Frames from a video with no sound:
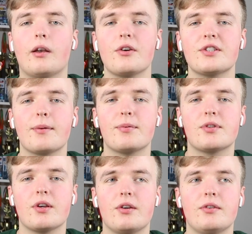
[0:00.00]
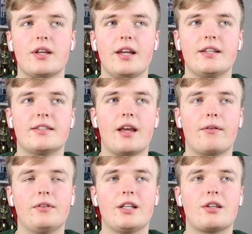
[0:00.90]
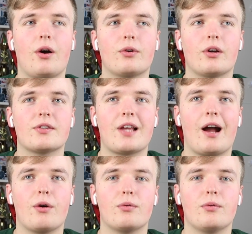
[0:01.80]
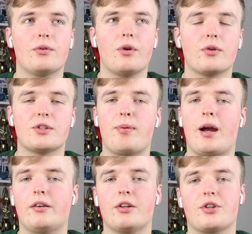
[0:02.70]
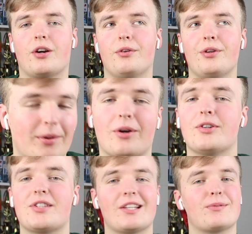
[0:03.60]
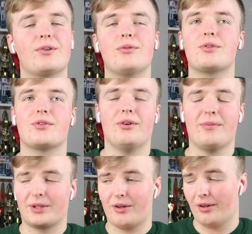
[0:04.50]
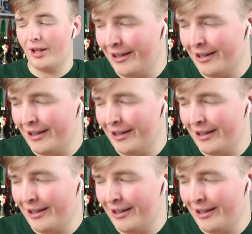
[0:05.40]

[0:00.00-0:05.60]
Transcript: Last episode, it definitely told us how not to parent a child, because as we all saw, oh my god,